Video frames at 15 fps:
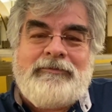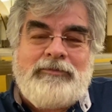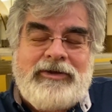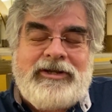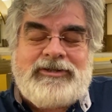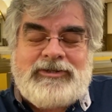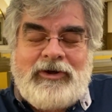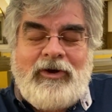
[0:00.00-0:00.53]
But
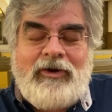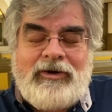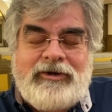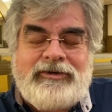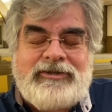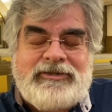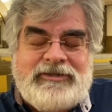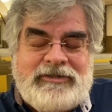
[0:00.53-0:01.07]
it's
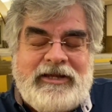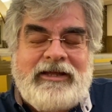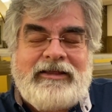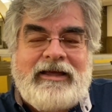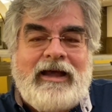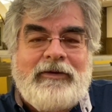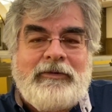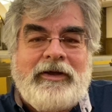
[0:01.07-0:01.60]
hard to stay
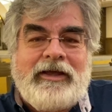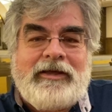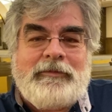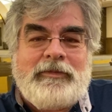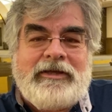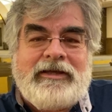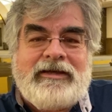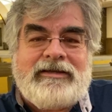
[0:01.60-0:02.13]
that way
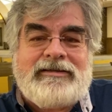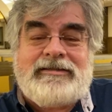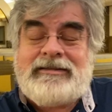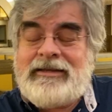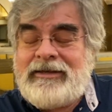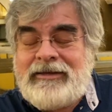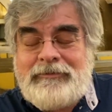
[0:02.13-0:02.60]
because